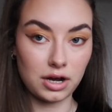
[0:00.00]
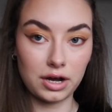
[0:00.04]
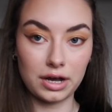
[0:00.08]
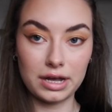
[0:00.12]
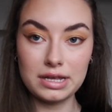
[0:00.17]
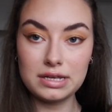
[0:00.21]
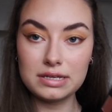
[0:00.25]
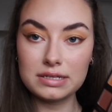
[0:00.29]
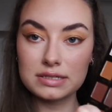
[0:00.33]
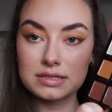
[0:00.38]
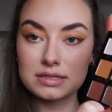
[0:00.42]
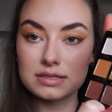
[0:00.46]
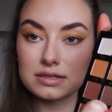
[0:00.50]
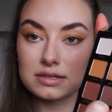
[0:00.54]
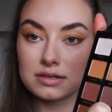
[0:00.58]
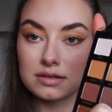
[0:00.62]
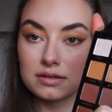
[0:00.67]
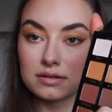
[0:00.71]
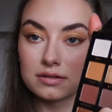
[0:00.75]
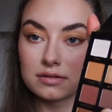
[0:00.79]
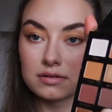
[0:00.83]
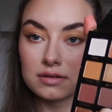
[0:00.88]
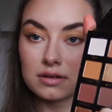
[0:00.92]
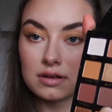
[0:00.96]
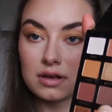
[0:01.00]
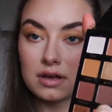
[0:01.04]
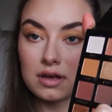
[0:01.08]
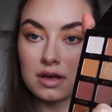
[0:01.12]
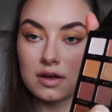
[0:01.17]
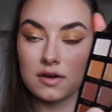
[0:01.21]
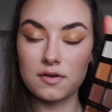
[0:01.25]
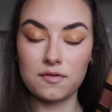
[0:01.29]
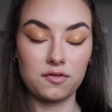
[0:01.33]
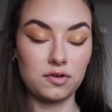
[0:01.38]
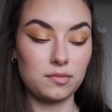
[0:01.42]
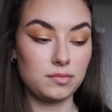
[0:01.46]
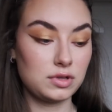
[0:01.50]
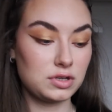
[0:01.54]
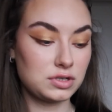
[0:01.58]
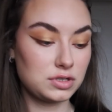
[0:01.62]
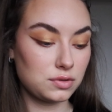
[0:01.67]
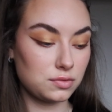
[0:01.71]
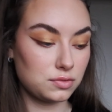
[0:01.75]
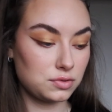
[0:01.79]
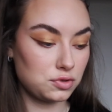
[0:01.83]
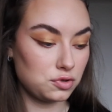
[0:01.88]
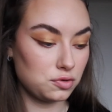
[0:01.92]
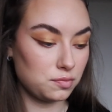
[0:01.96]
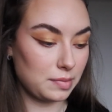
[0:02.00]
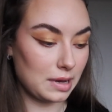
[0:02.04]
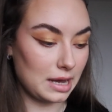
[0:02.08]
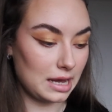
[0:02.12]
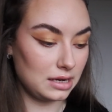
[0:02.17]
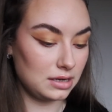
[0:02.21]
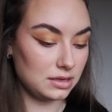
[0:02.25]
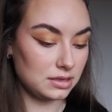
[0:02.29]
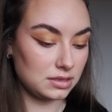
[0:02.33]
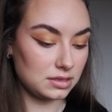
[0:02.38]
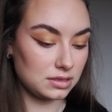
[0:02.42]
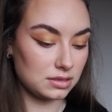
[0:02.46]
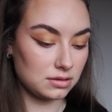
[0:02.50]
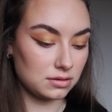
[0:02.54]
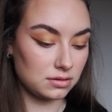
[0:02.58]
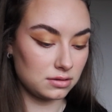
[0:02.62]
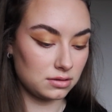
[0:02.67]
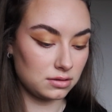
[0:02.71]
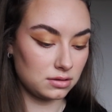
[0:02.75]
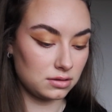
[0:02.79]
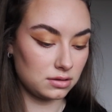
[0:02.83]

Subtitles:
Iced from the Sosu palette.